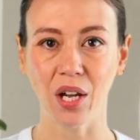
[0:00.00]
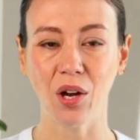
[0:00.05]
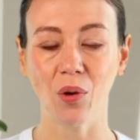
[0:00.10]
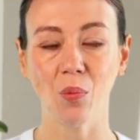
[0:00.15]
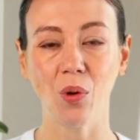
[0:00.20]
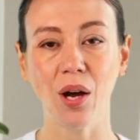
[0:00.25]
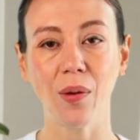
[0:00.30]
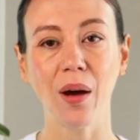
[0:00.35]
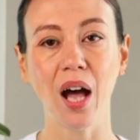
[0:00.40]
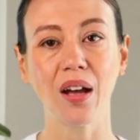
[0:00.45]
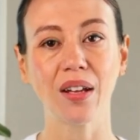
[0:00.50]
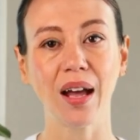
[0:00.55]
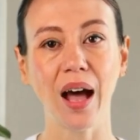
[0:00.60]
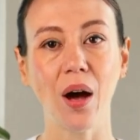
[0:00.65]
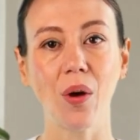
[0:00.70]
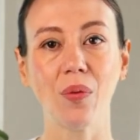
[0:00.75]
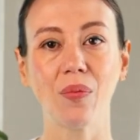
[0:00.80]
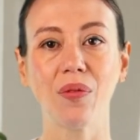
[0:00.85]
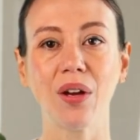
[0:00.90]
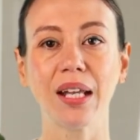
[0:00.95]
What about
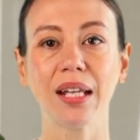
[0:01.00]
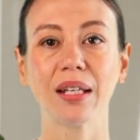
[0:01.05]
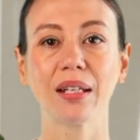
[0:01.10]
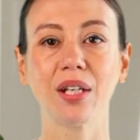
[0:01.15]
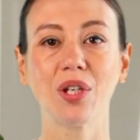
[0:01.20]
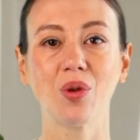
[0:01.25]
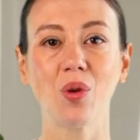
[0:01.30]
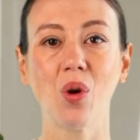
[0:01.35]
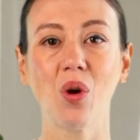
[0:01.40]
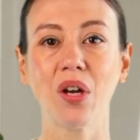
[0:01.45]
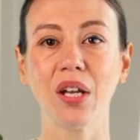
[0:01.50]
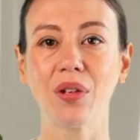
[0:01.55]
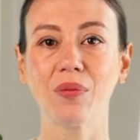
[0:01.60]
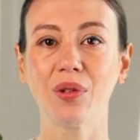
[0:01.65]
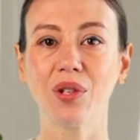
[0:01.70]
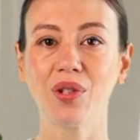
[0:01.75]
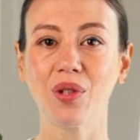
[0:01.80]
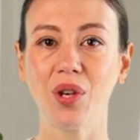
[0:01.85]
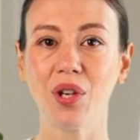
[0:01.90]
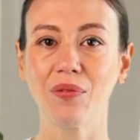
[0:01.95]
that regulatory
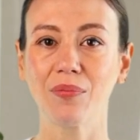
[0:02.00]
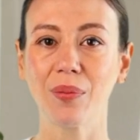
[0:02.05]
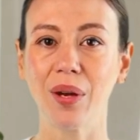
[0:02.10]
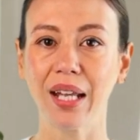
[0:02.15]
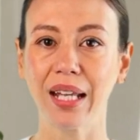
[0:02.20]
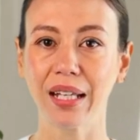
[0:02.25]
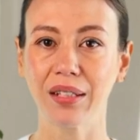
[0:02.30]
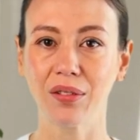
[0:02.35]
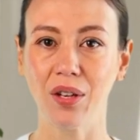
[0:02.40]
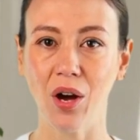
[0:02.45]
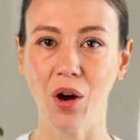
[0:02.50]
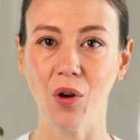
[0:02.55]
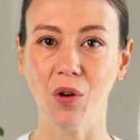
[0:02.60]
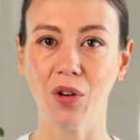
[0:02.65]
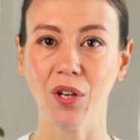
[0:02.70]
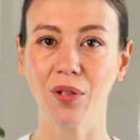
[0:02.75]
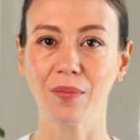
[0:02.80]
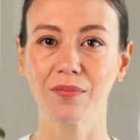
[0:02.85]
reserve money, though?